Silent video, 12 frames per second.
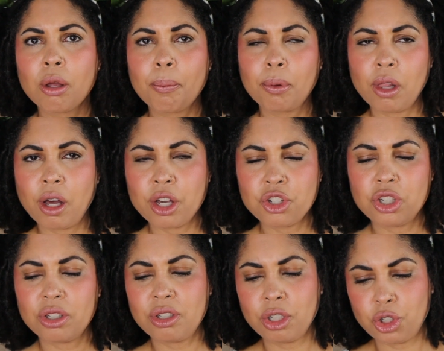blush
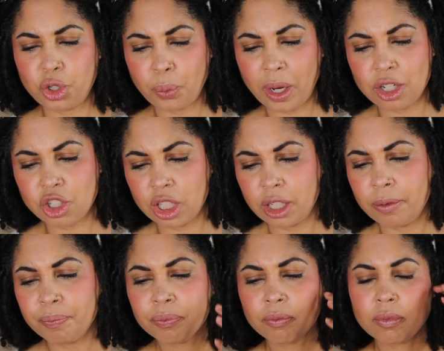
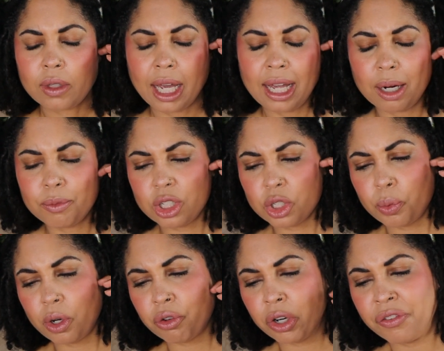situation. And I'm just
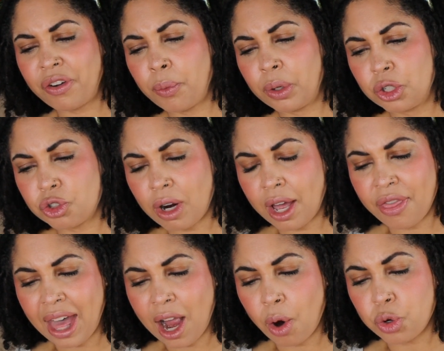wondering if I want to try
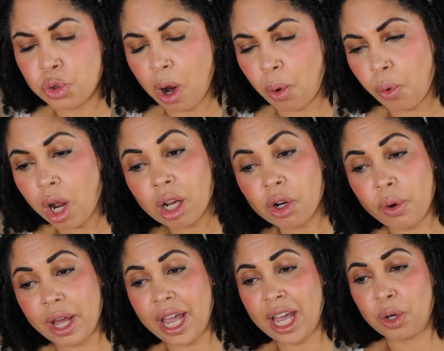that or do I want to go
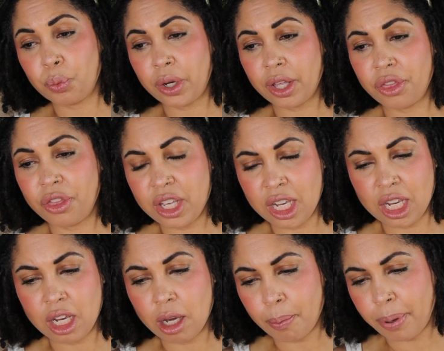ahead with the